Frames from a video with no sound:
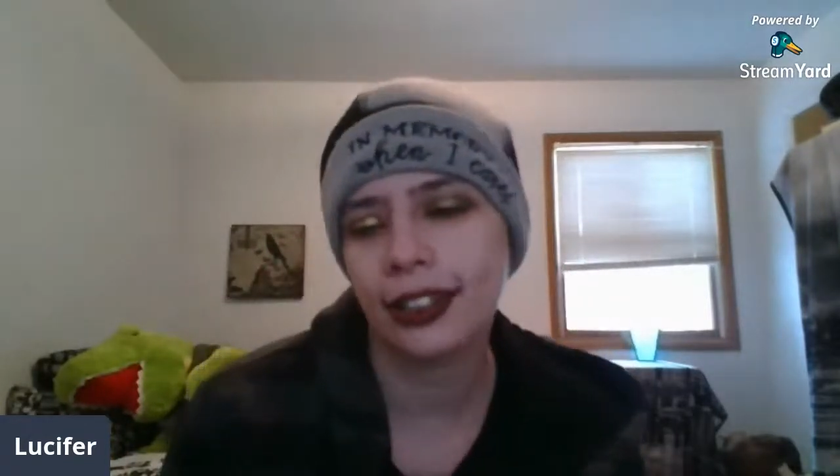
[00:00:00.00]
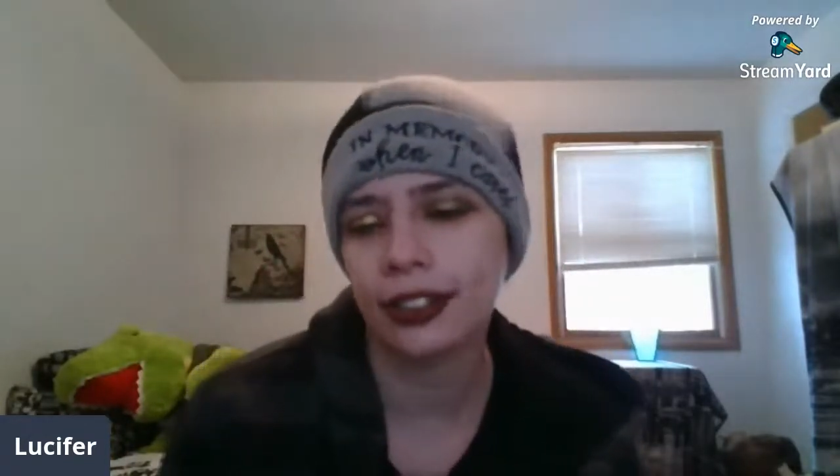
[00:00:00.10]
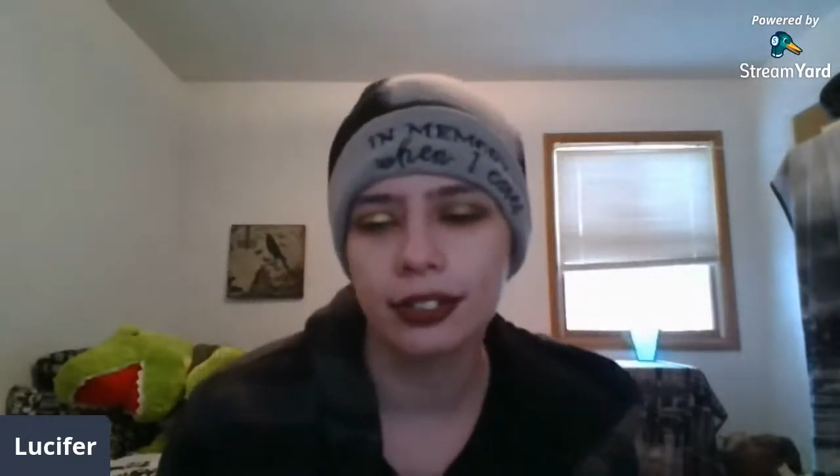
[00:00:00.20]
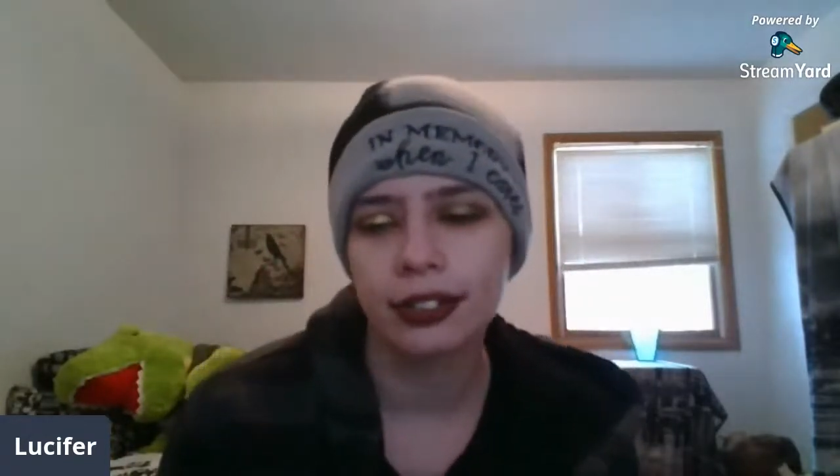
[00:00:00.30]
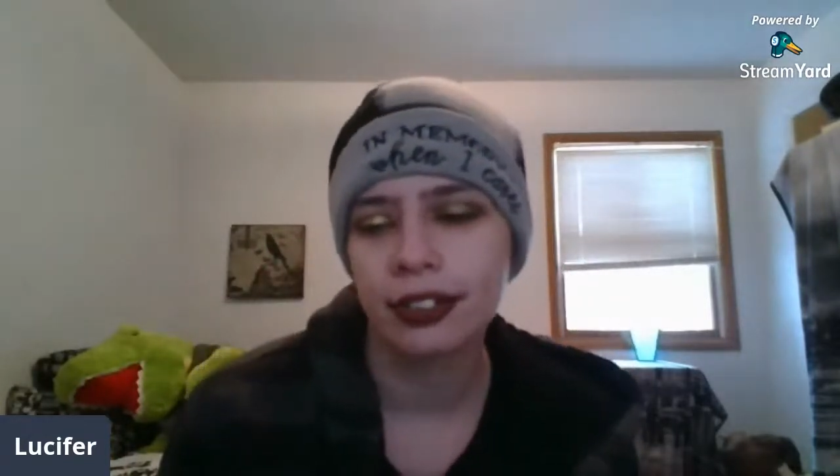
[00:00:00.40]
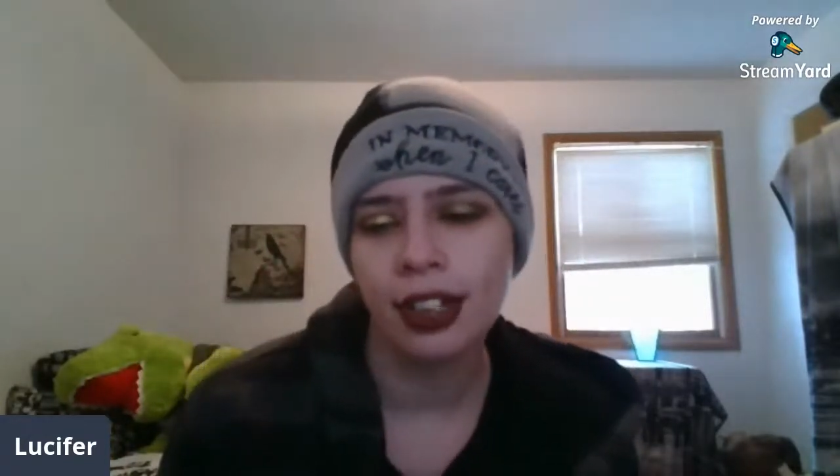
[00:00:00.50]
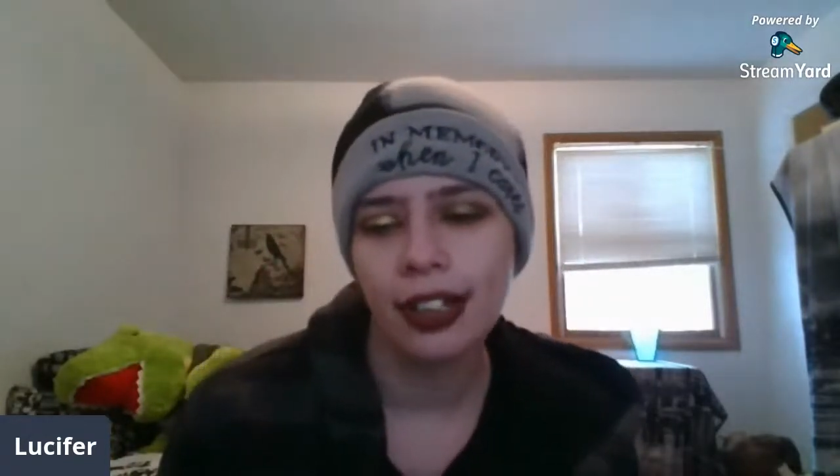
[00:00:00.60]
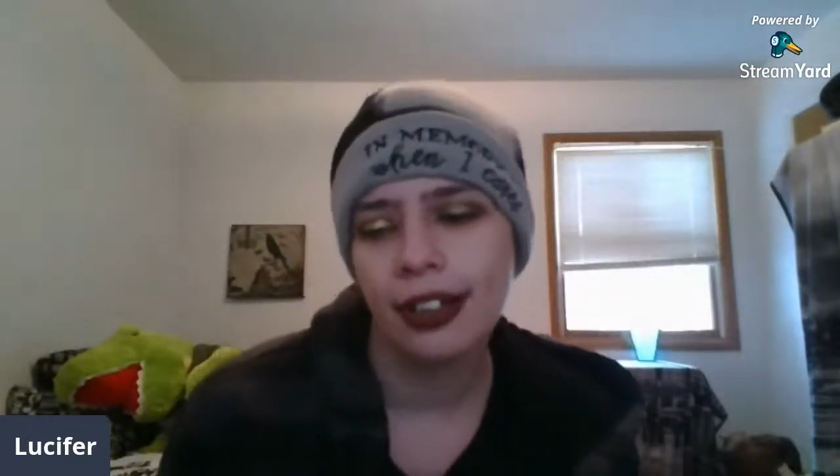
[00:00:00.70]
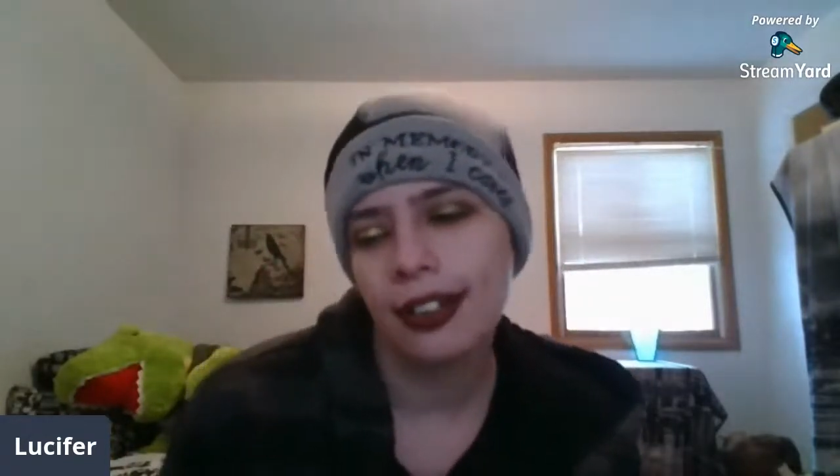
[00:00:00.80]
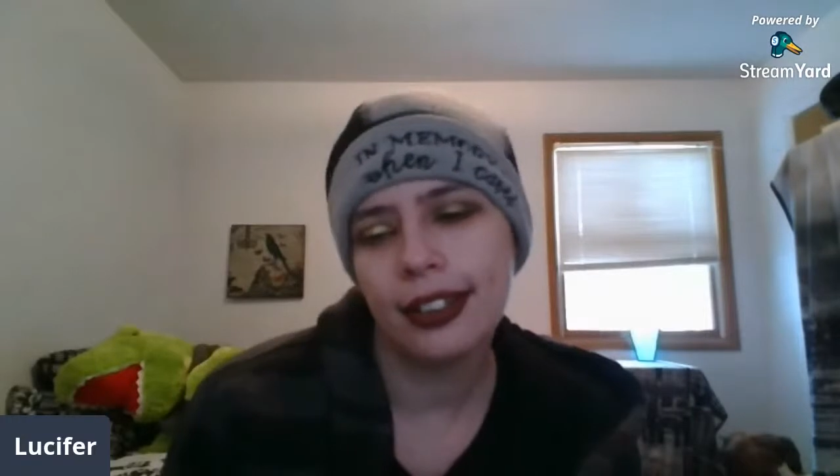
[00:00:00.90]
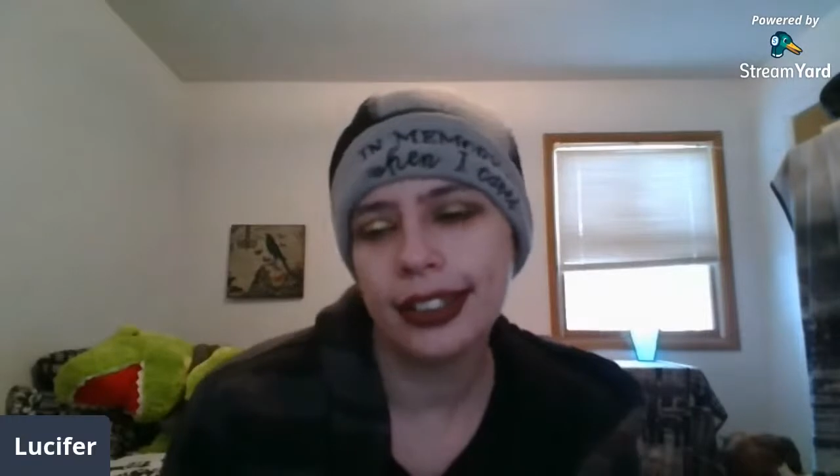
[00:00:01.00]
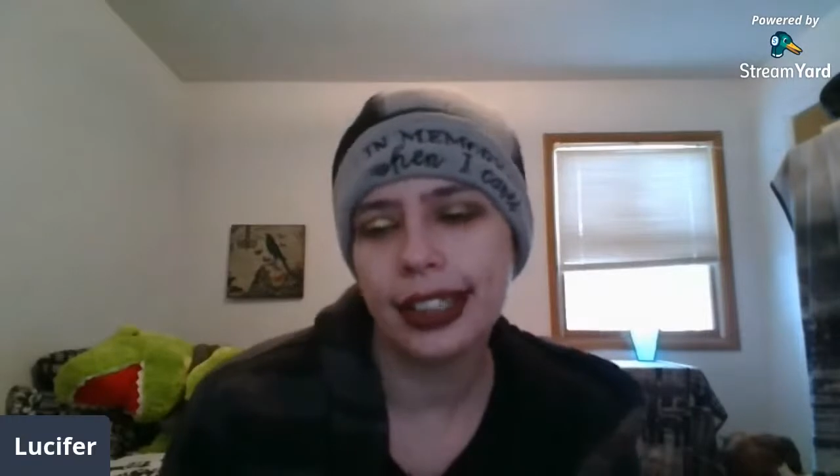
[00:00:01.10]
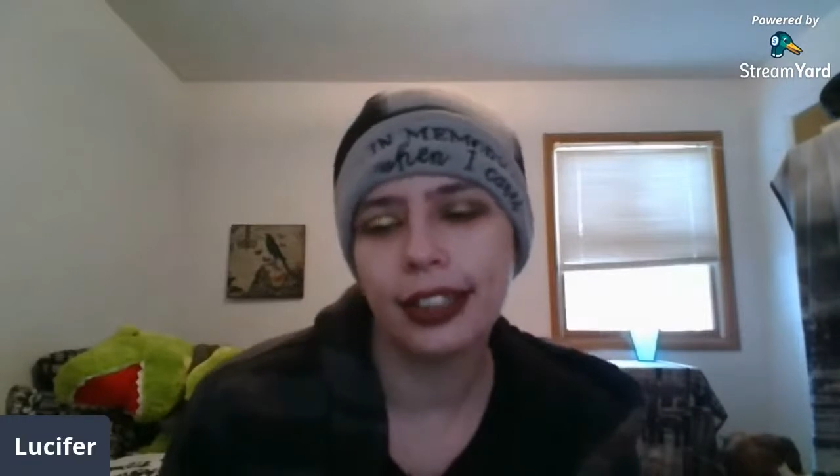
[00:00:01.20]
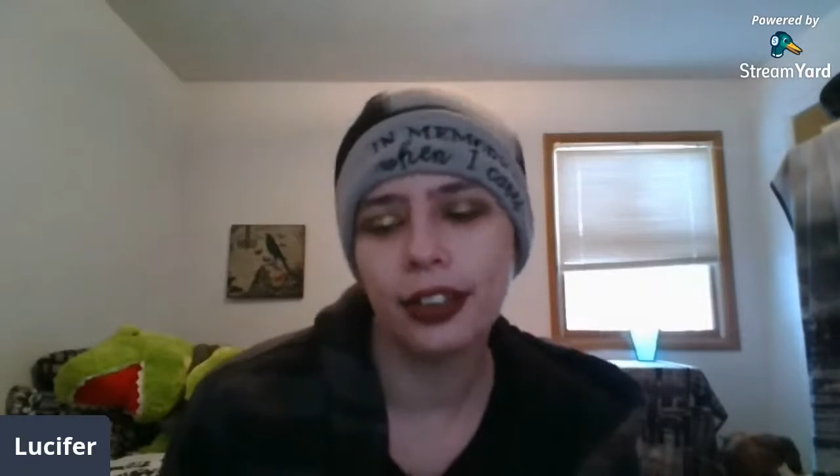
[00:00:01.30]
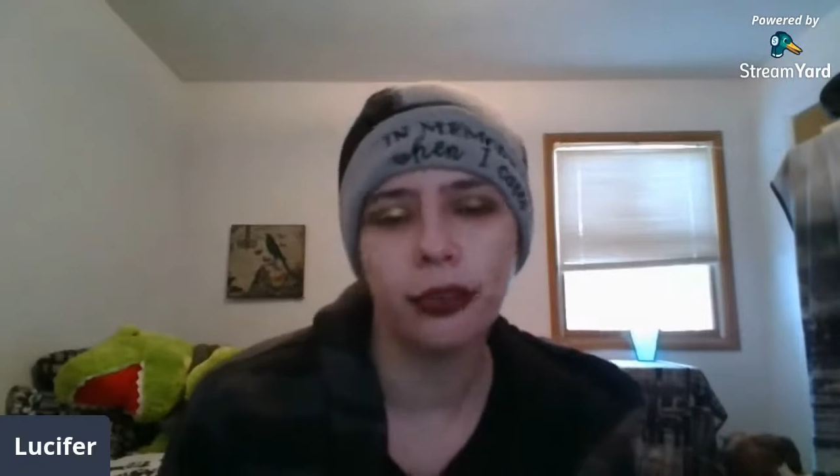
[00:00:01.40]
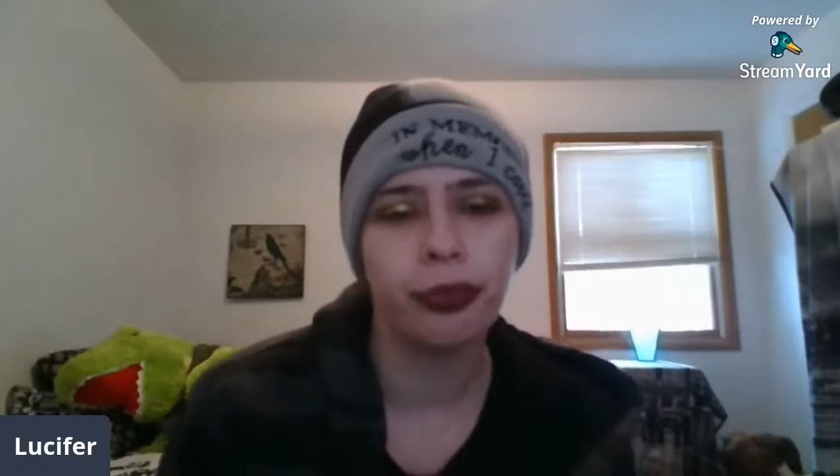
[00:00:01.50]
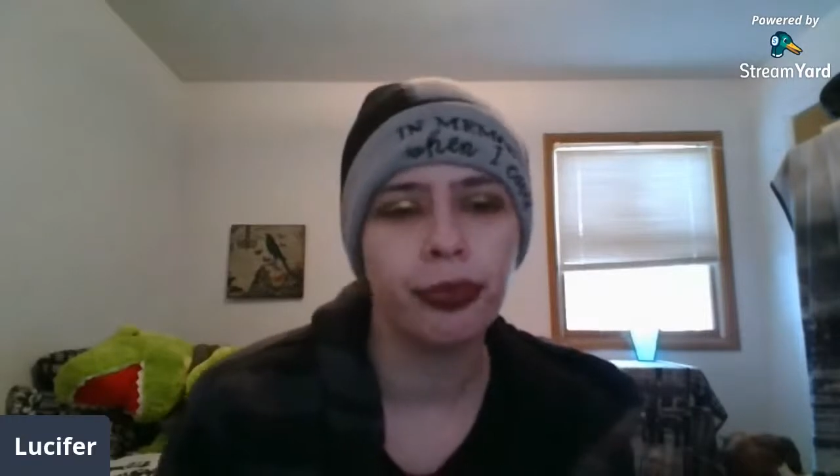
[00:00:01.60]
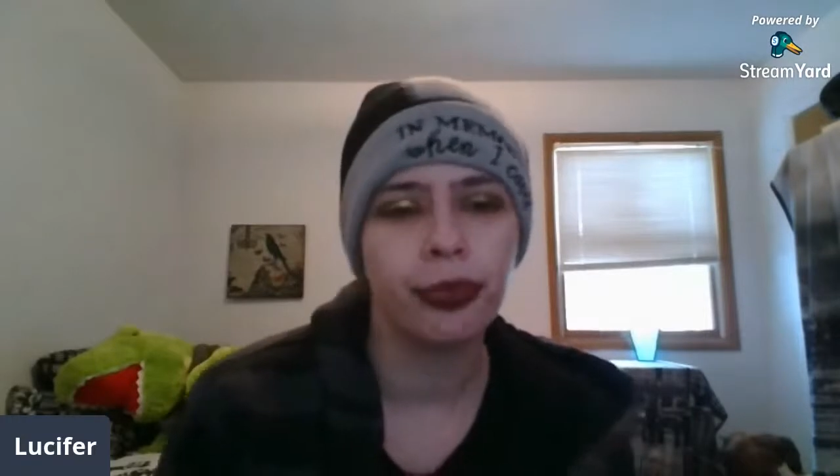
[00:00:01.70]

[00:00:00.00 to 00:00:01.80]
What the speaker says: cute. It's cute."